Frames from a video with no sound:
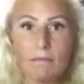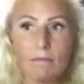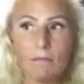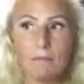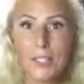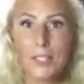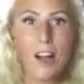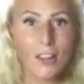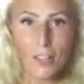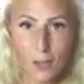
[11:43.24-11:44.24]

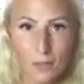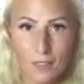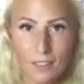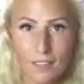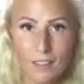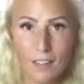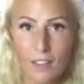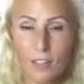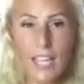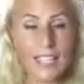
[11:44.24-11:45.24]
stalk you.
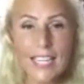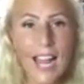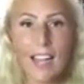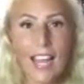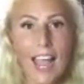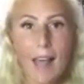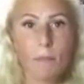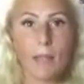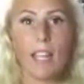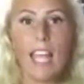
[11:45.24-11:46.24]
That's not going to happen.
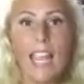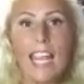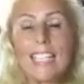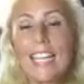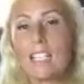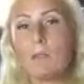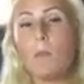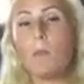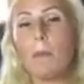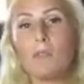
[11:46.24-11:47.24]
It takes
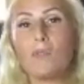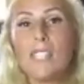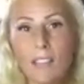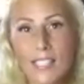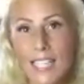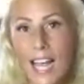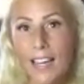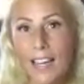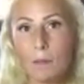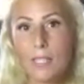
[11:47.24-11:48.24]
someone about seven
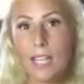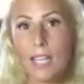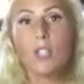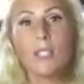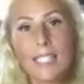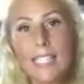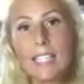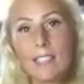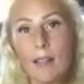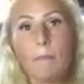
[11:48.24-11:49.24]
times to see
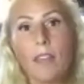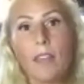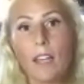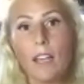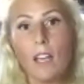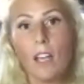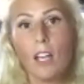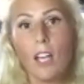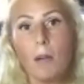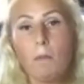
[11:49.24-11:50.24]
something
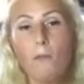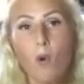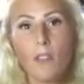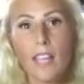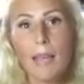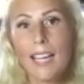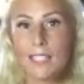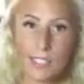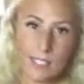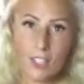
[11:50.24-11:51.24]
before they make a
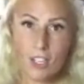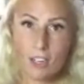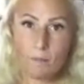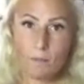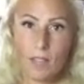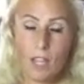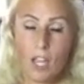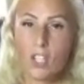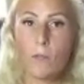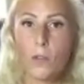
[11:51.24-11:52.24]
decision.
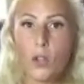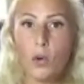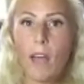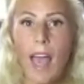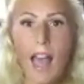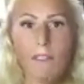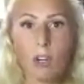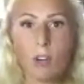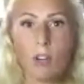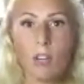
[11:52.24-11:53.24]
So if you
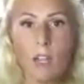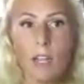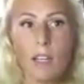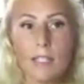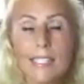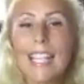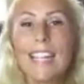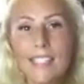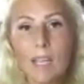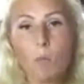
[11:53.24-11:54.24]
ever sent
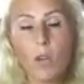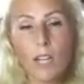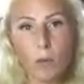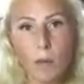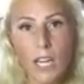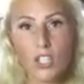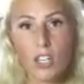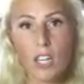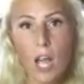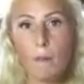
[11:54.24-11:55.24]
someone
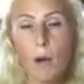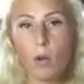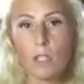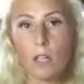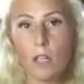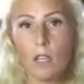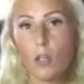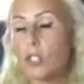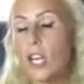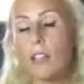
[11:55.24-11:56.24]
information about your
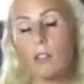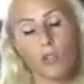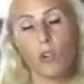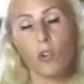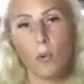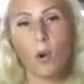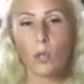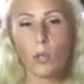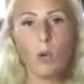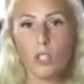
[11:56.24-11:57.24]
challenge group or
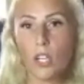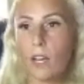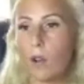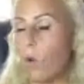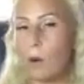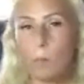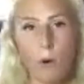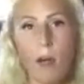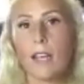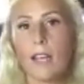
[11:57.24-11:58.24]
coaching or a
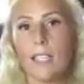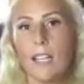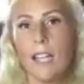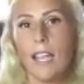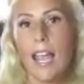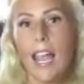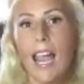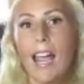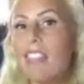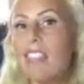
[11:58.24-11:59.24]
product,
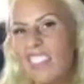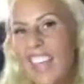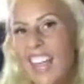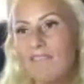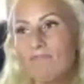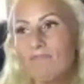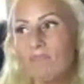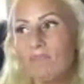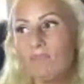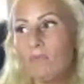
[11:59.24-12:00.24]
and then they
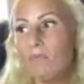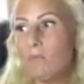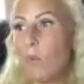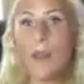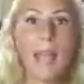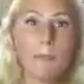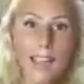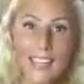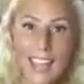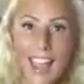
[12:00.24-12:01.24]
went
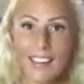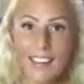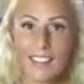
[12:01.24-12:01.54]
MIA,